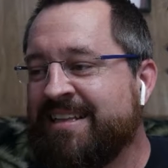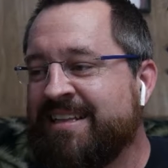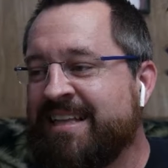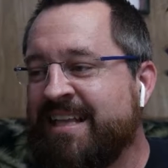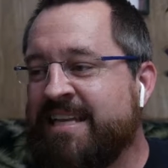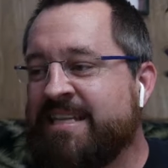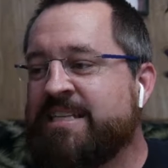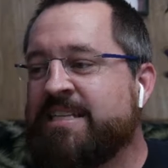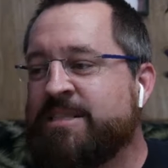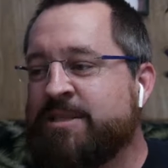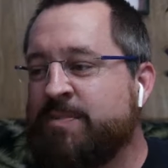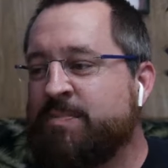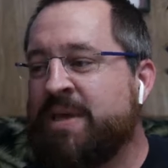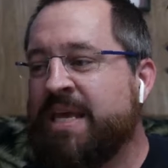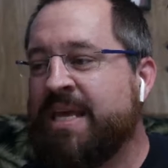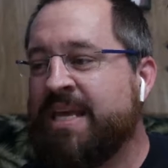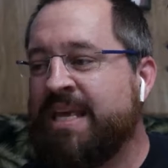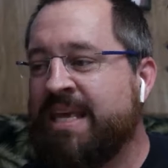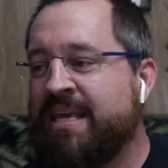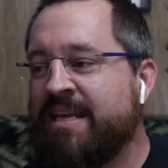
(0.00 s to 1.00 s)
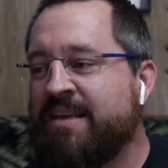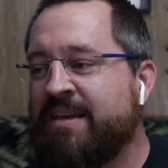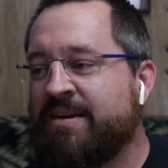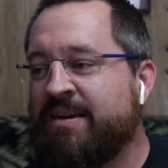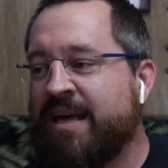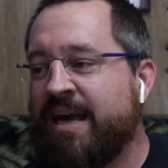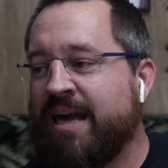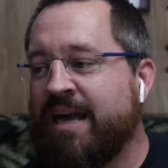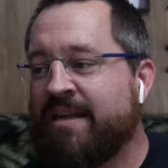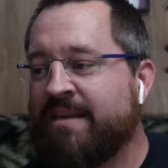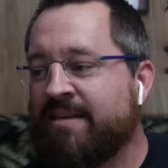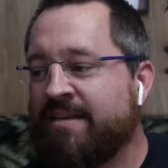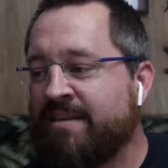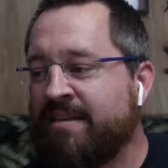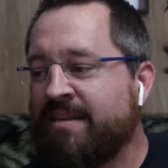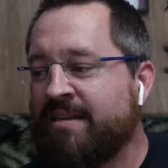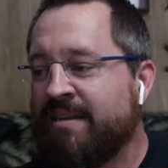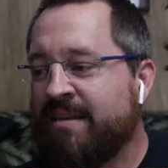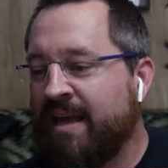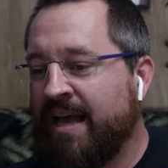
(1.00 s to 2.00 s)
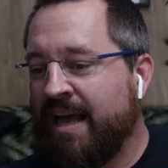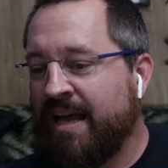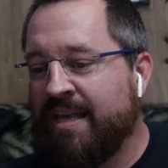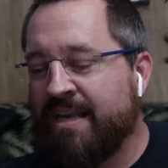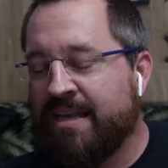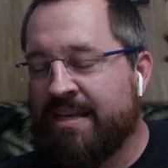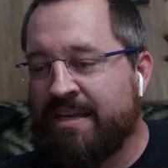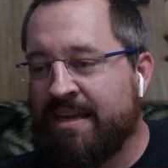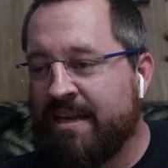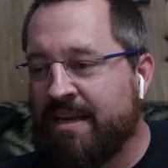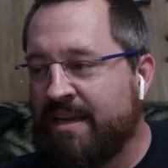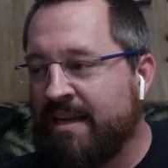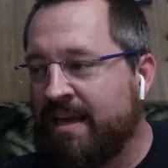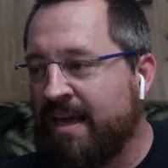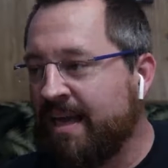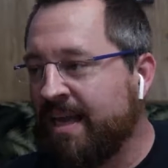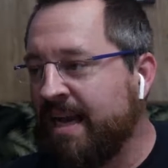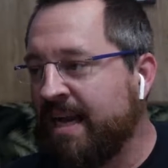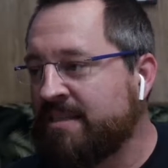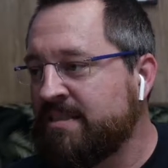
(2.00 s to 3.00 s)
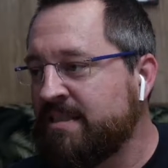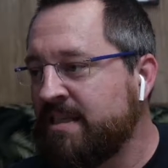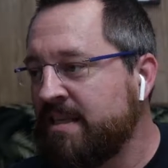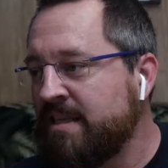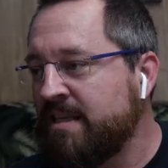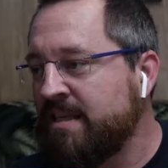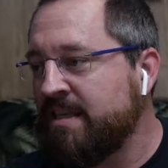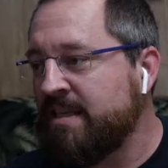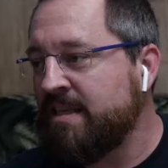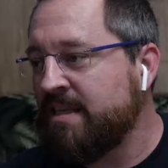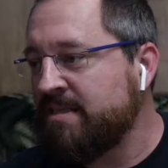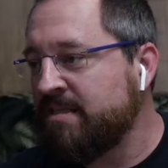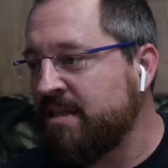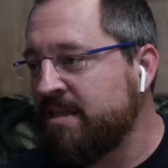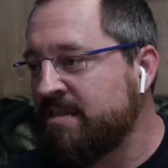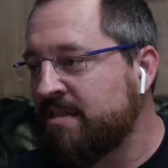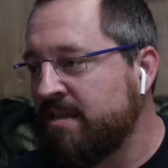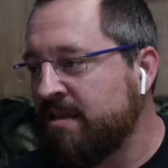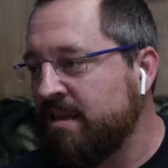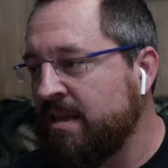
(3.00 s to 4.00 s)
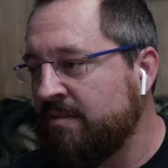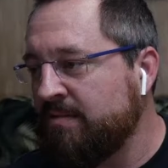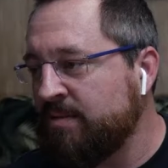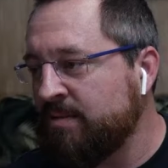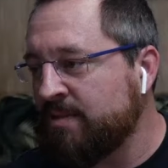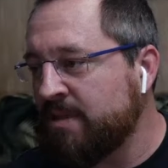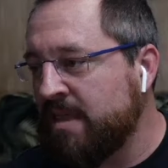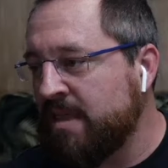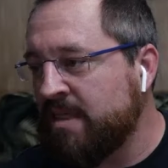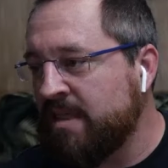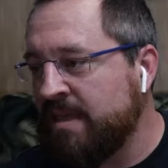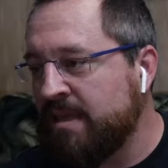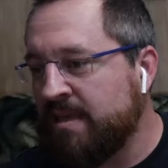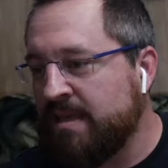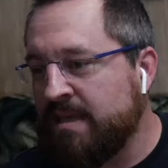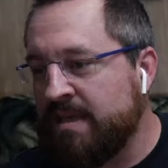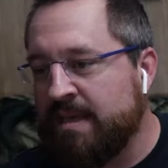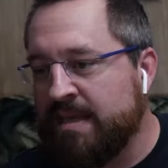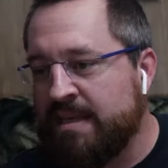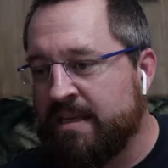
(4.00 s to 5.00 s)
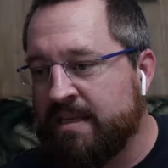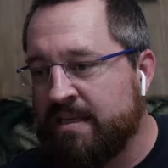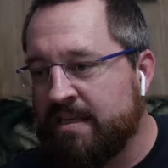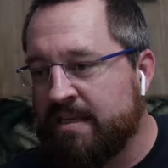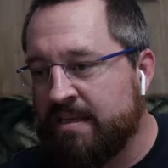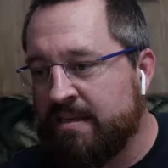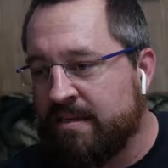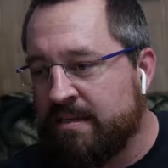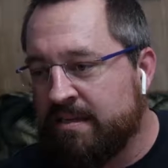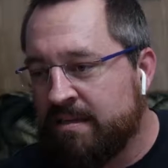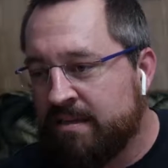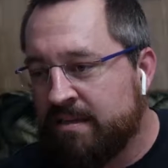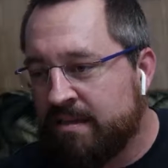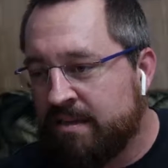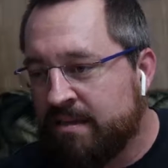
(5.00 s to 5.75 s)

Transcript: Is it peaky? Okay. I can actually adjust the levels, I think, in